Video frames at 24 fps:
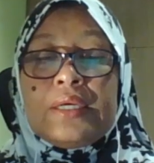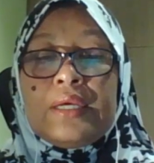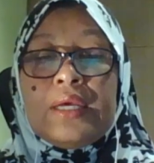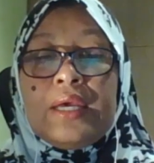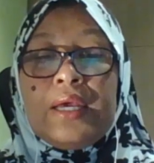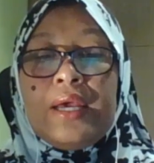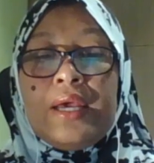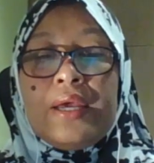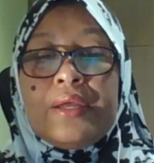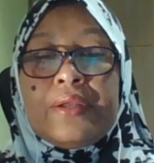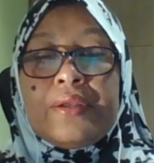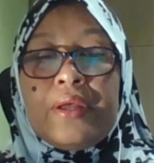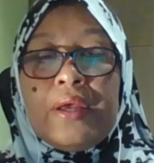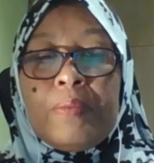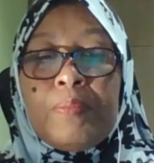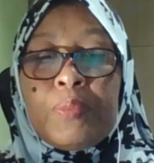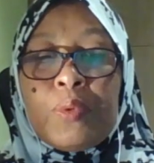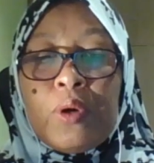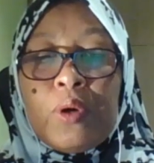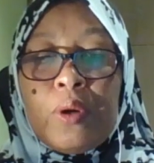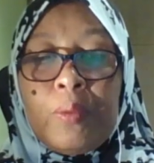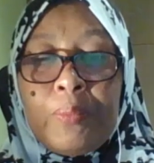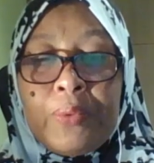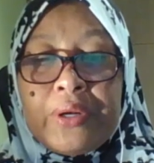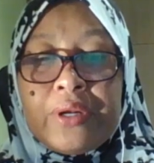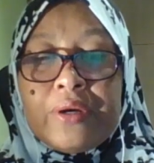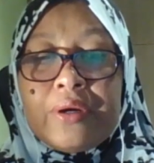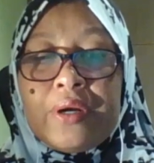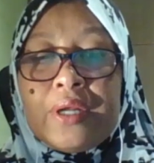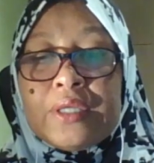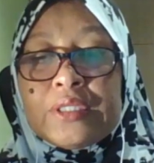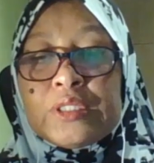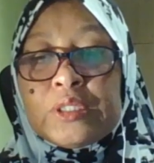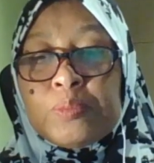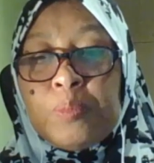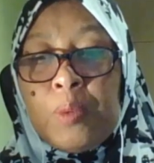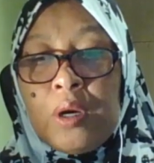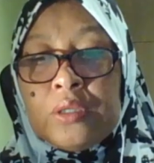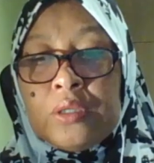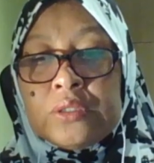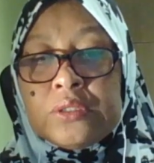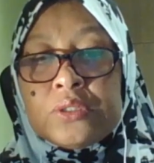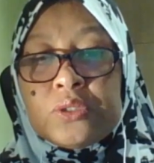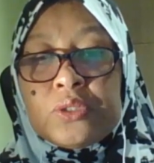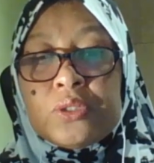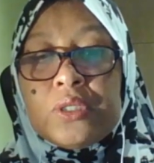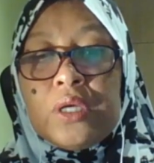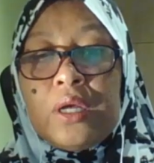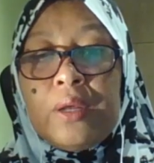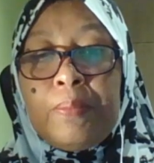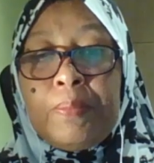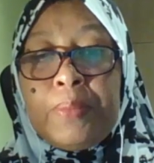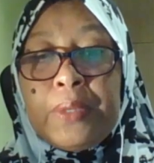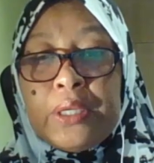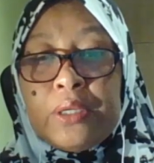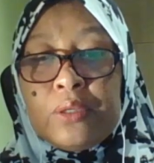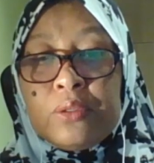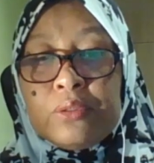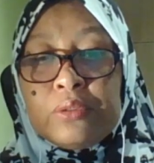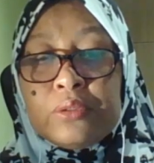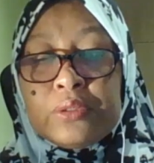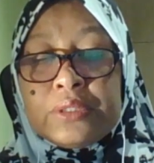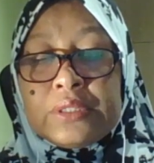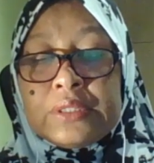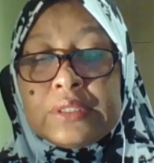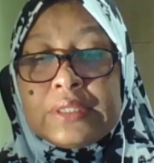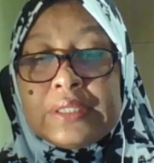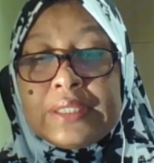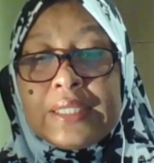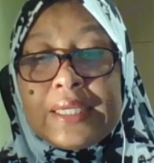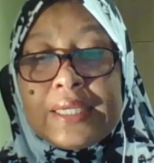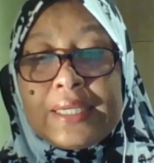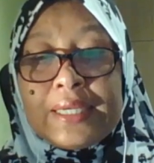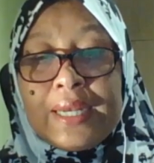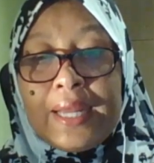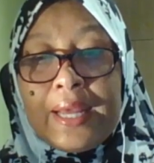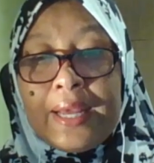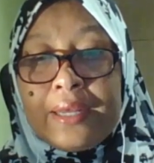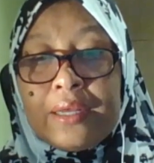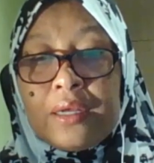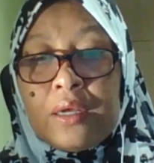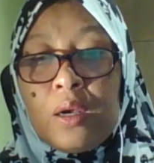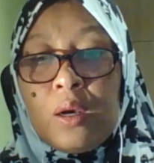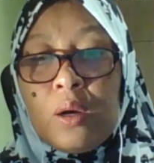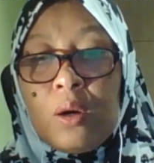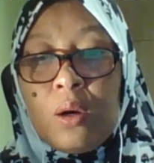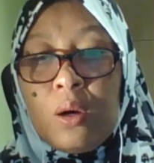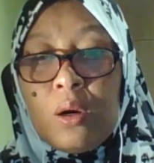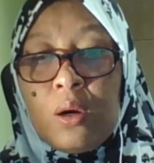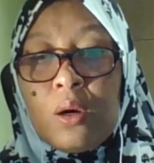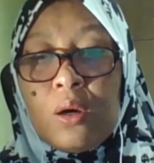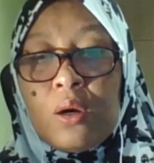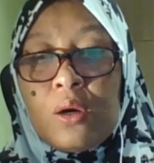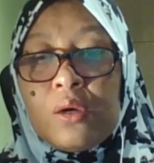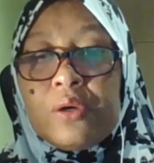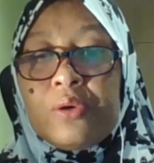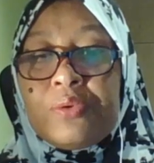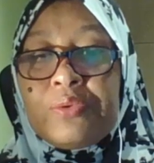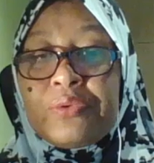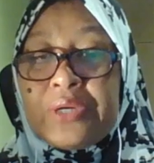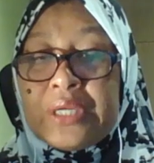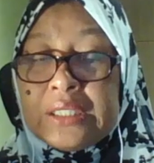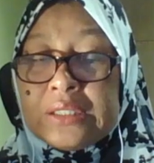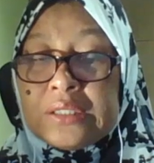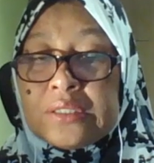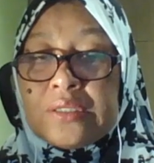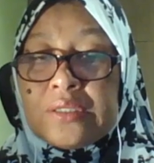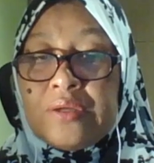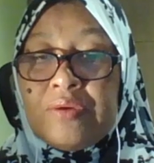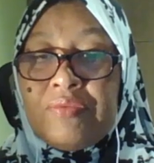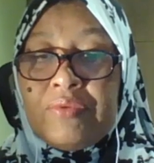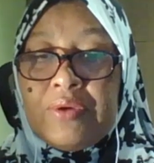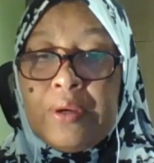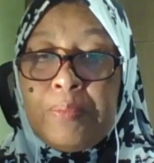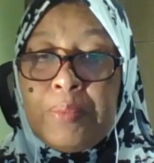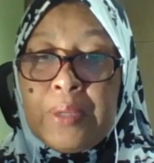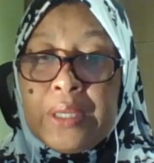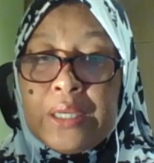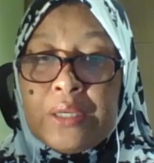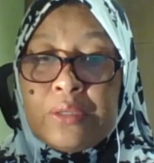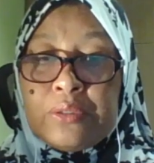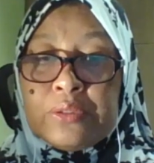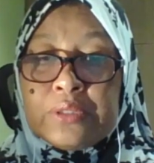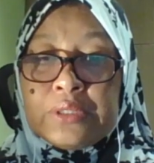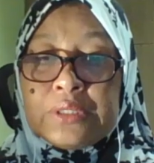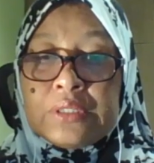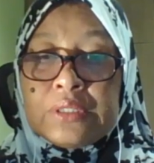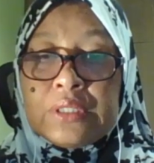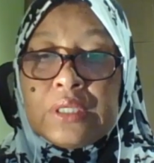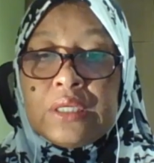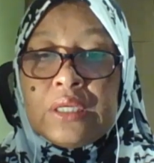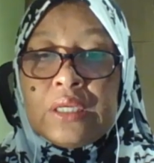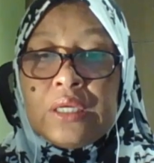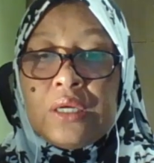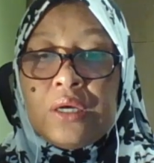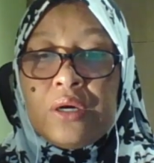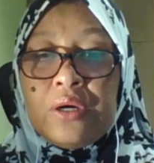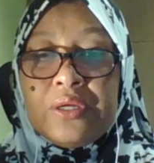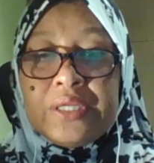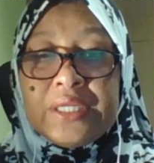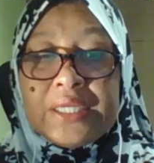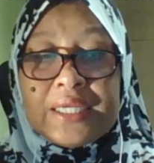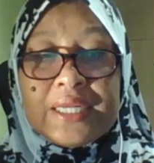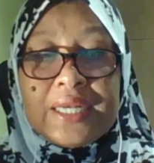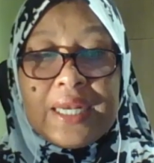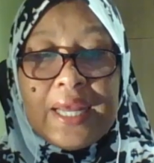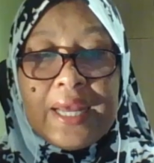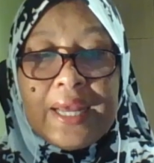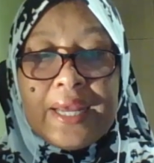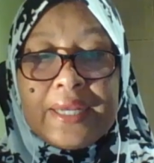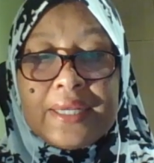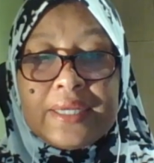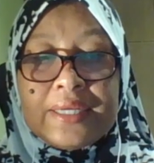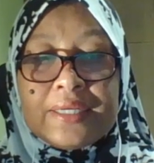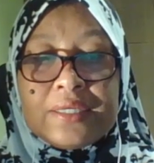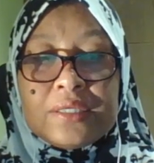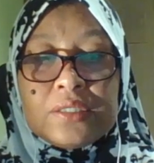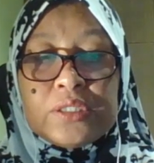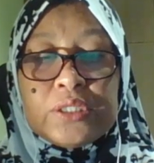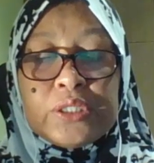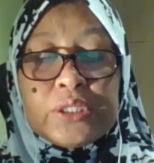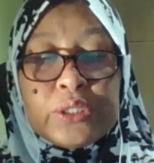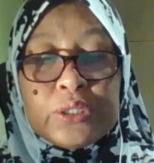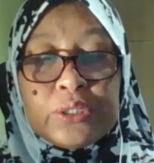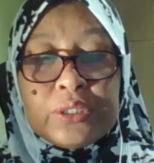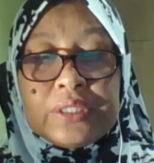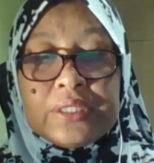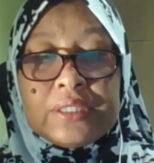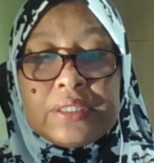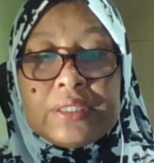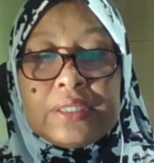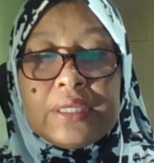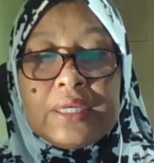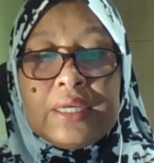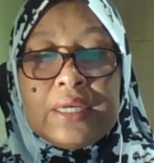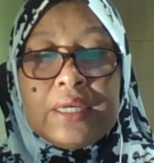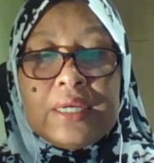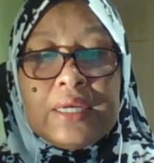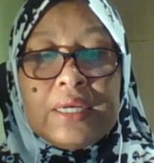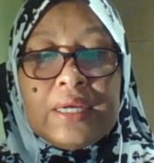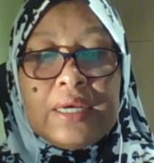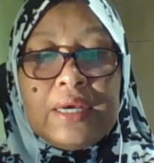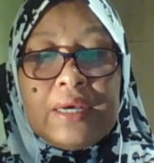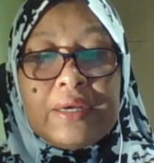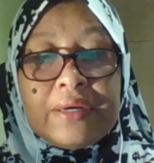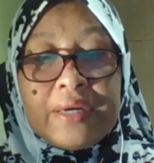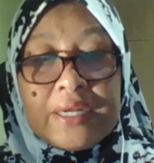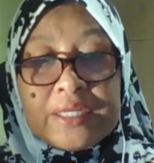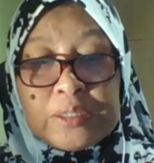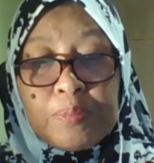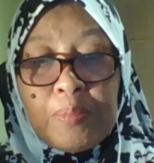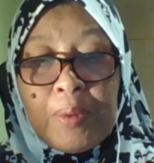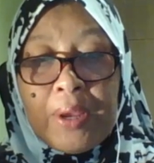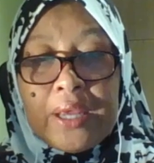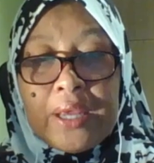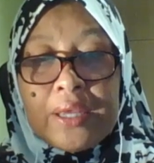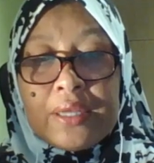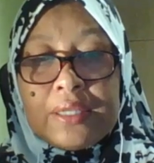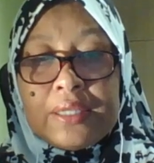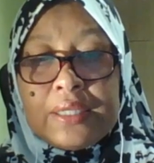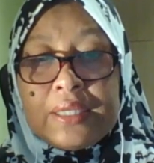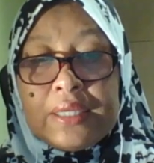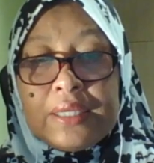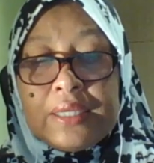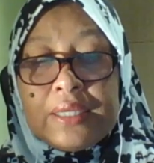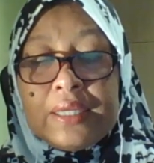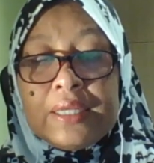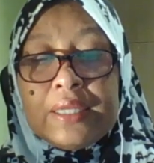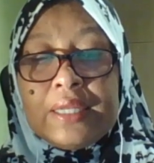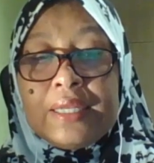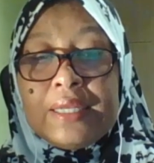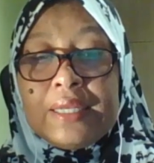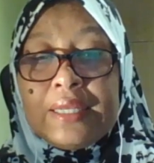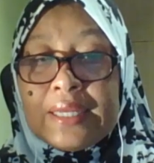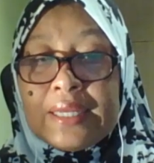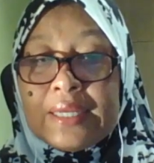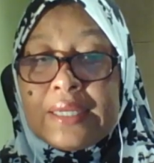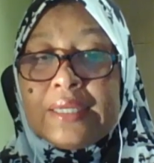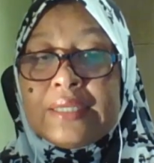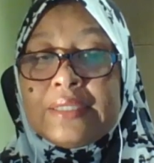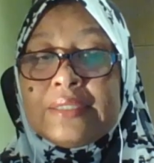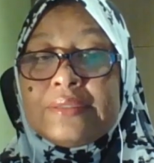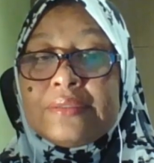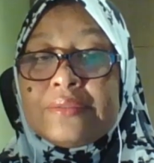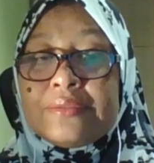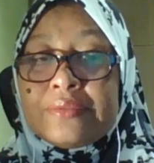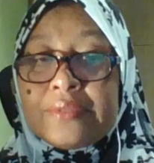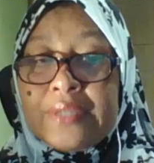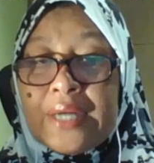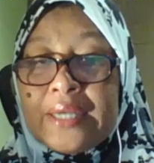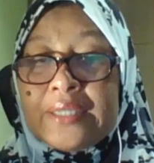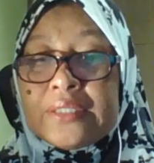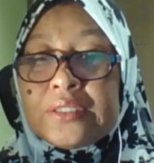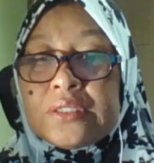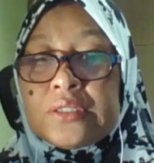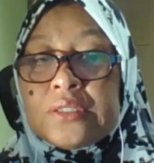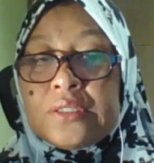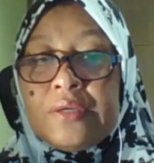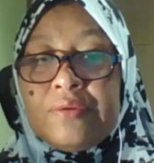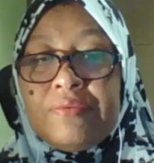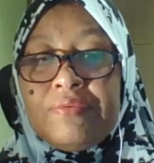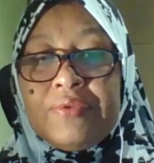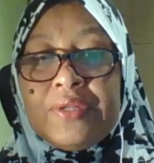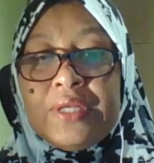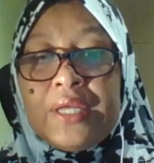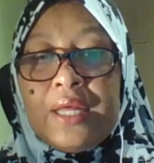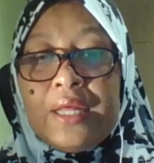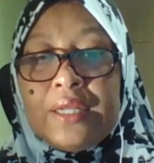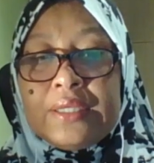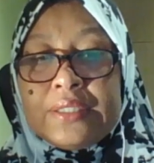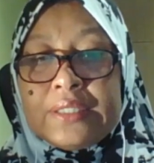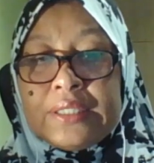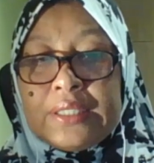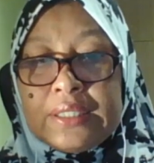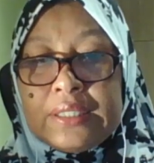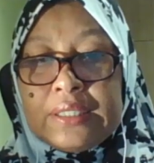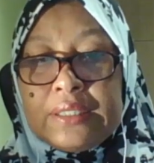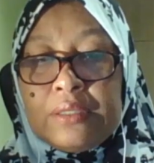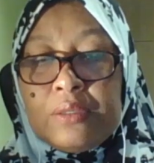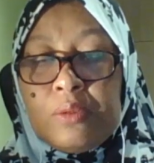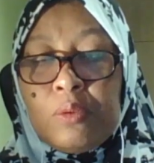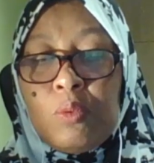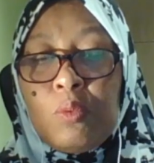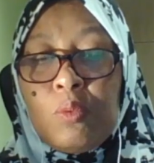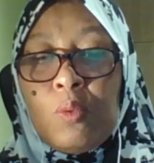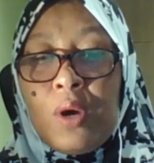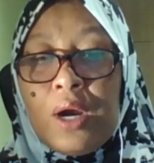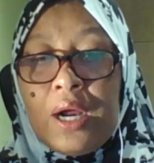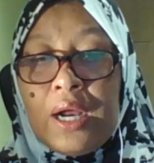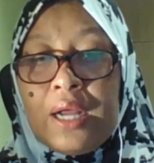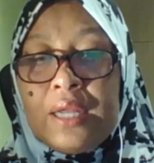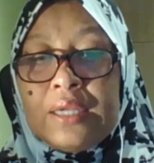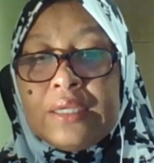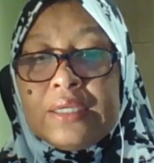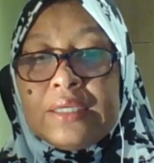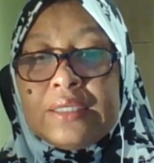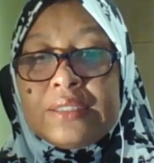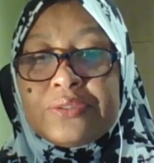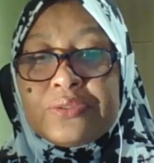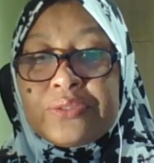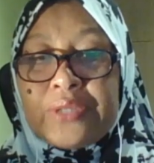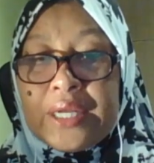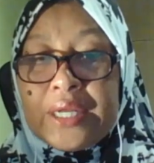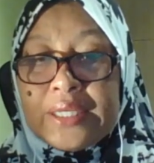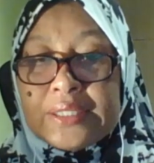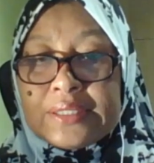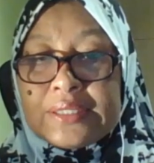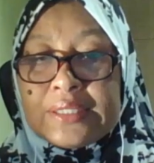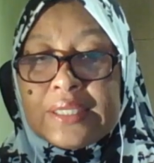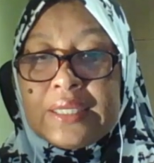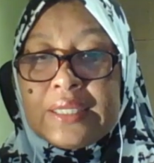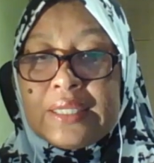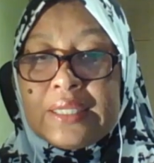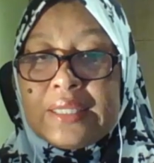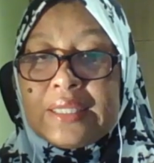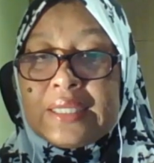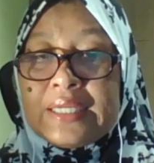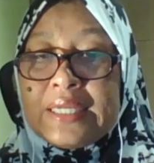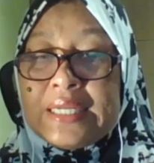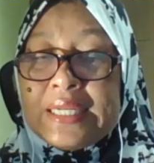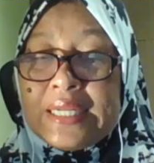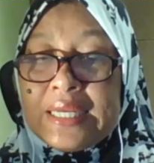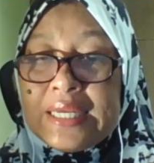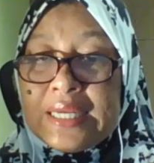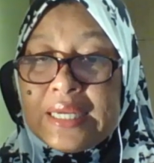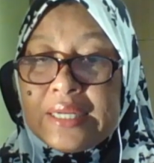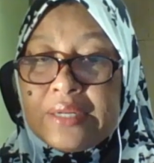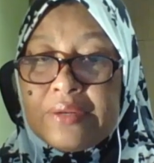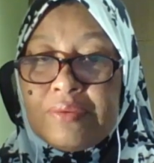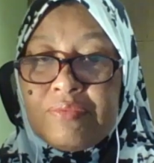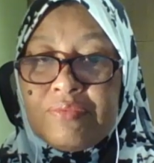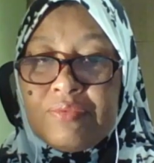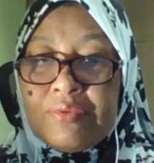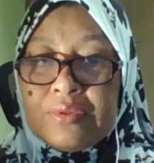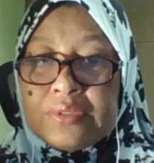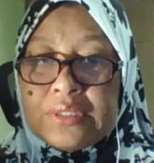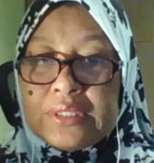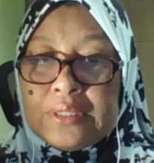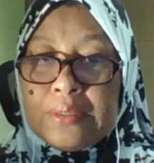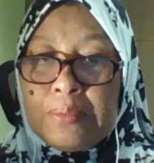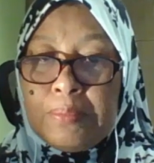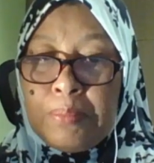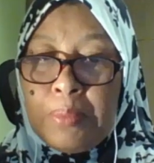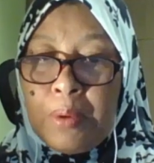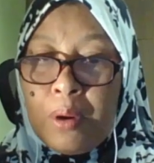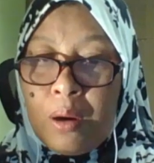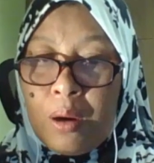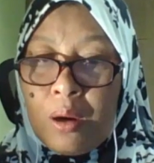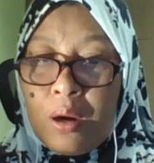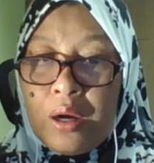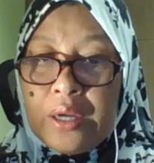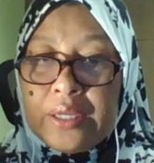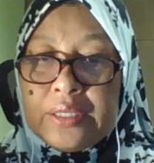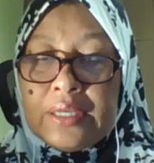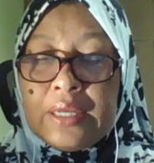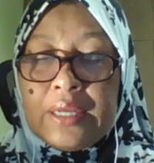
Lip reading: An appropriate response to abuse, neglect, or risk of abuse or neglect should respect the legal rights of the elderly while addressing the need for support,